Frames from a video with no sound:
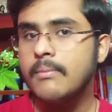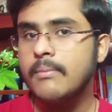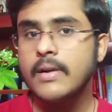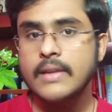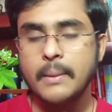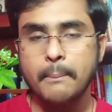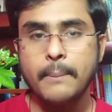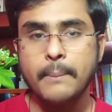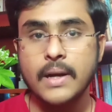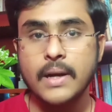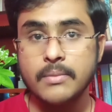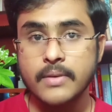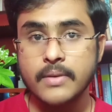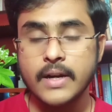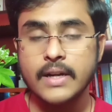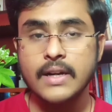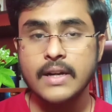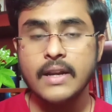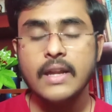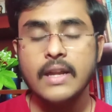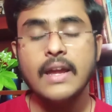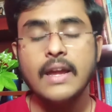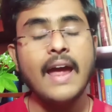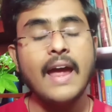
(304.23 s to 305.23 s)
them
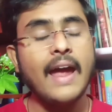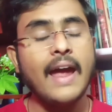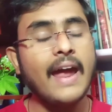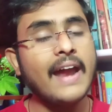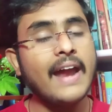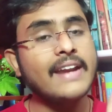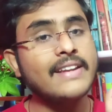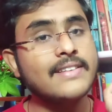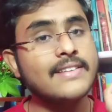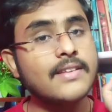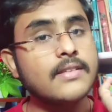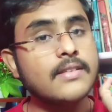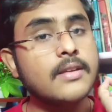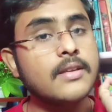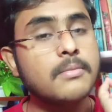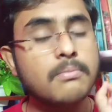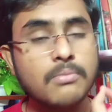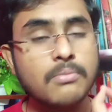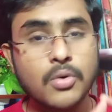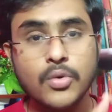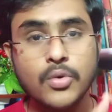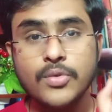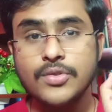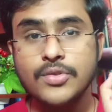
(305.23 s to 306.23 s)
permanently. And this is the
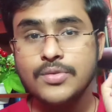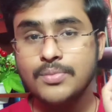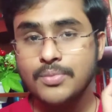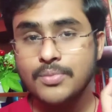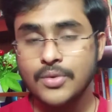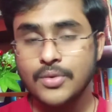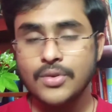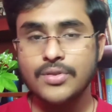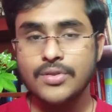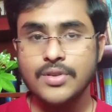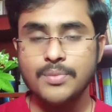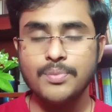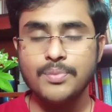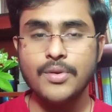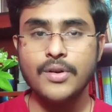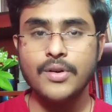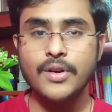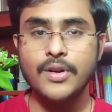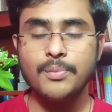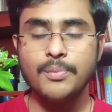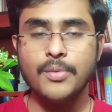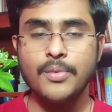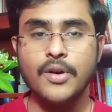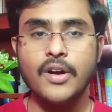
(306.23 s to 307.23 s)
most
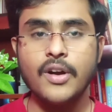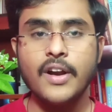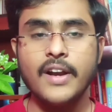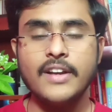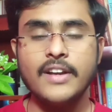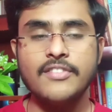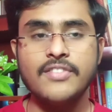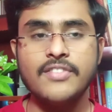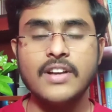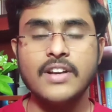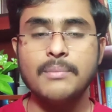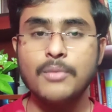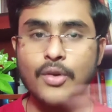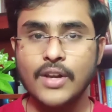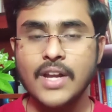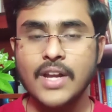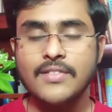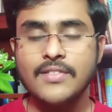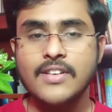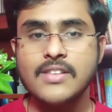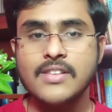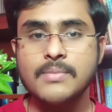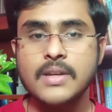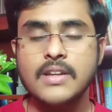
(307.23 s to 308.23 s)
important point for book
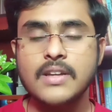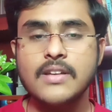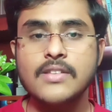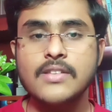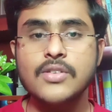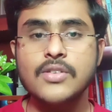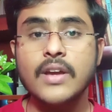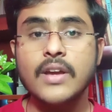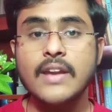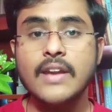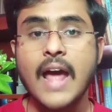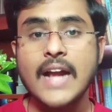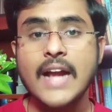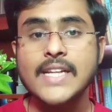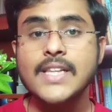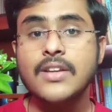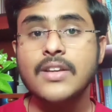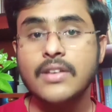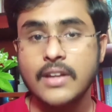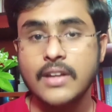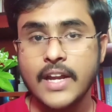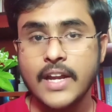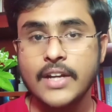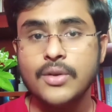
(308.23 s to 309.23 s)
lovers, because you can actually
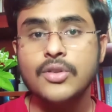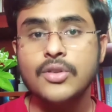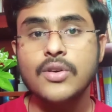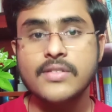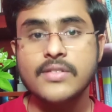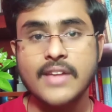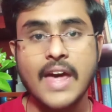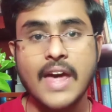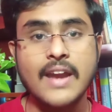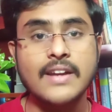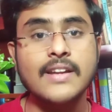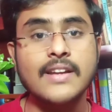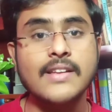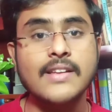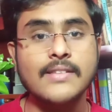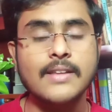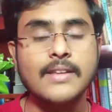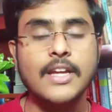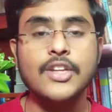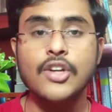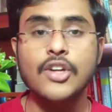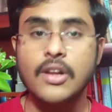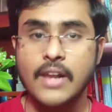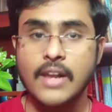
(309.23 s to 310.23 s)
relate to those characters
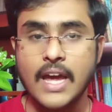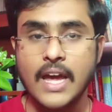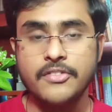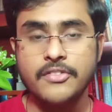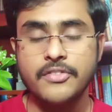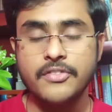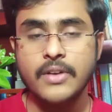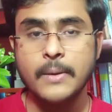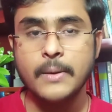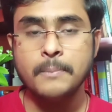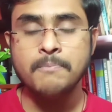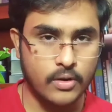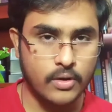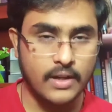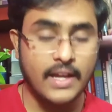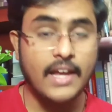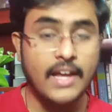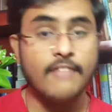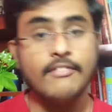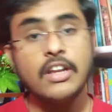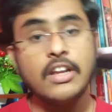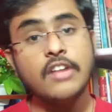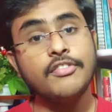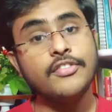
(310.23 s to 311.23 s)
in your life.
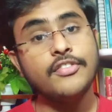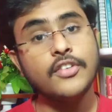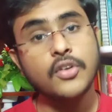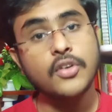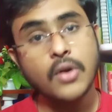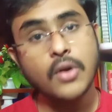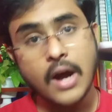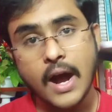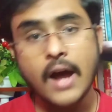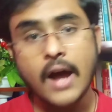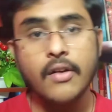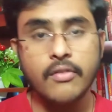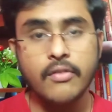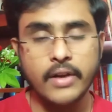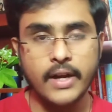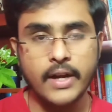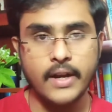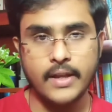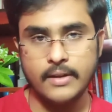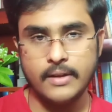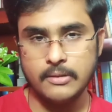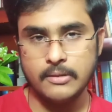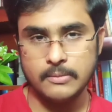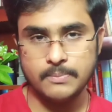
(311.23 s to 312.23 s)
Well, if you are
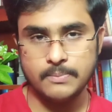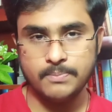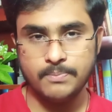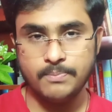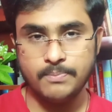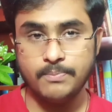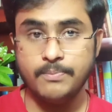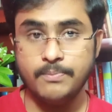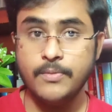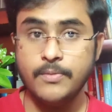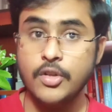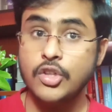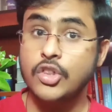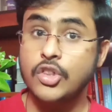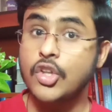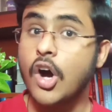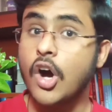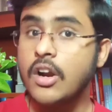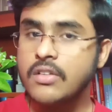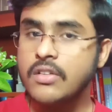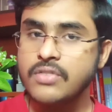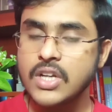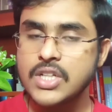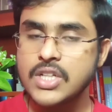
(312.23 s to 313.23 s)
reading
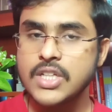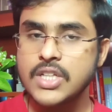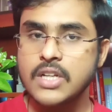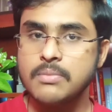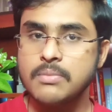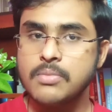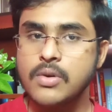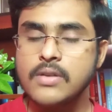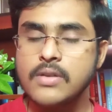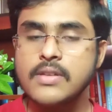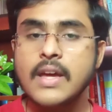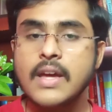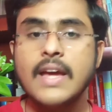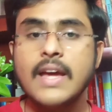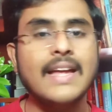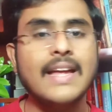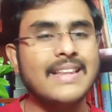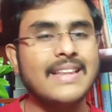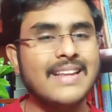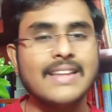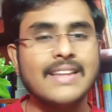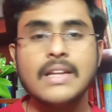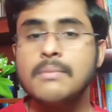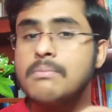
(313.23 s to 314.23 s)
non-fiction books,
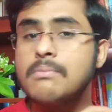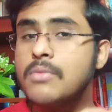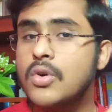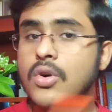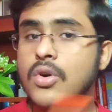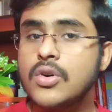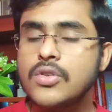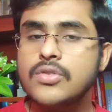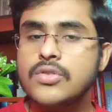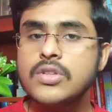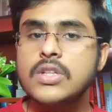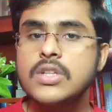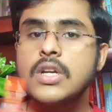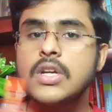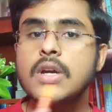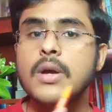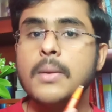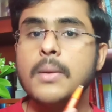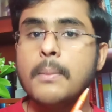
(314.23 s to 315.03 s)
then the most